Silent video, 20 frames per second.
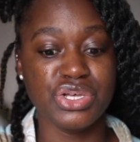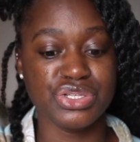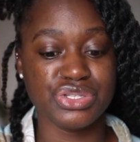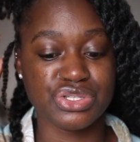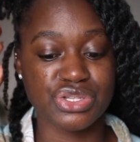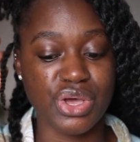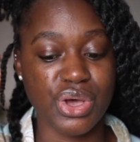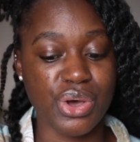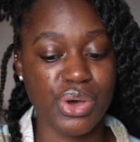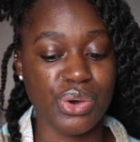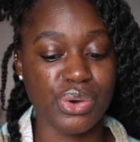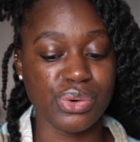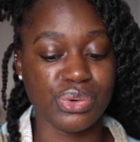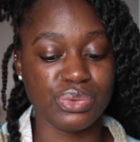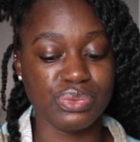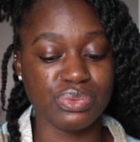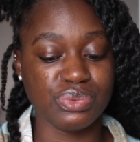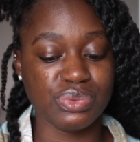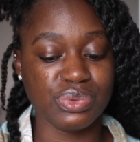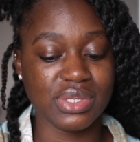
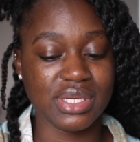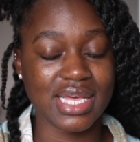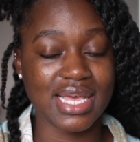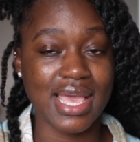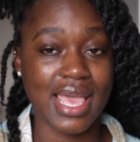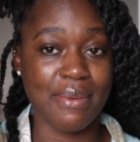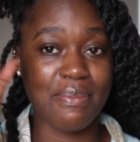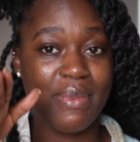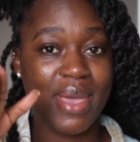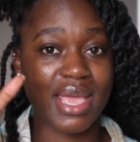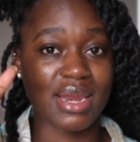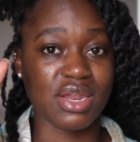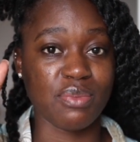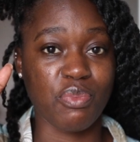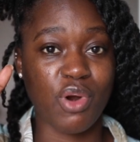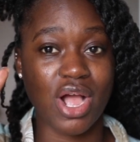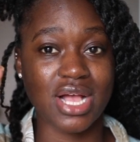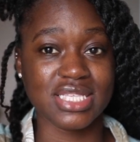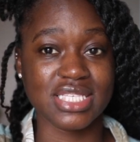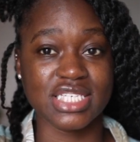So it made the
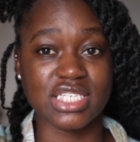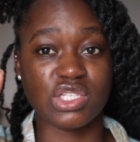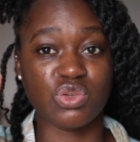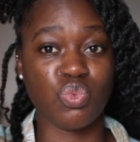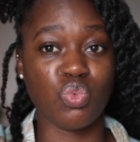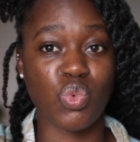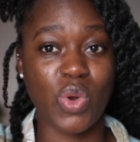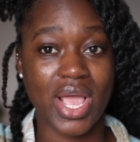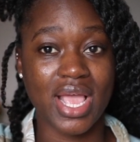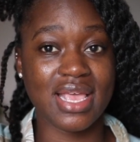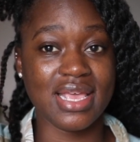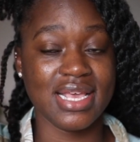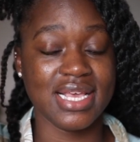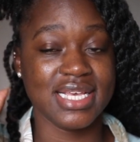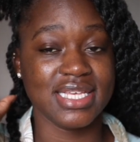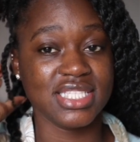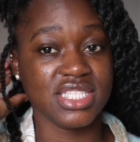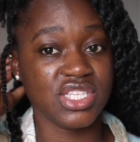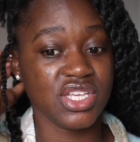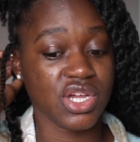process way
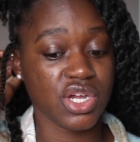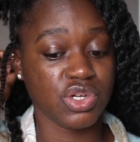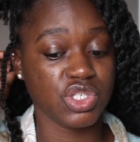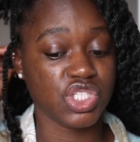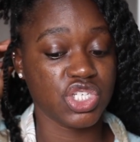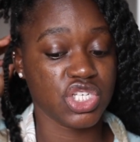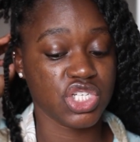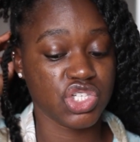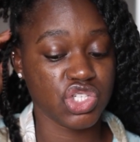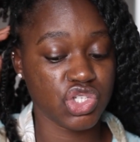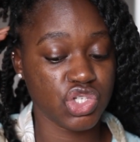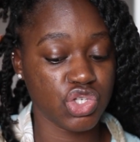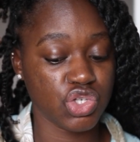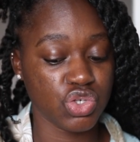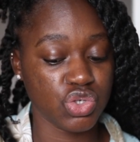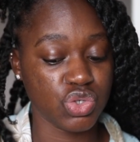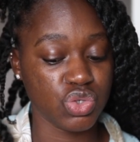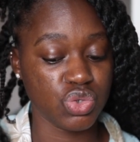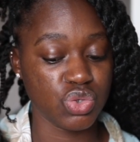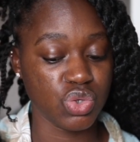easier just
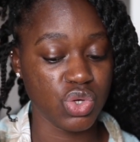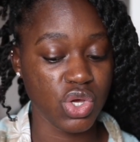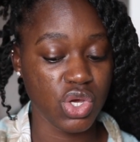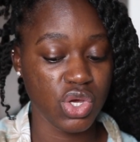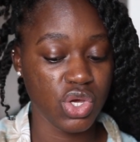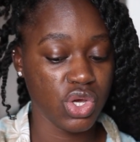to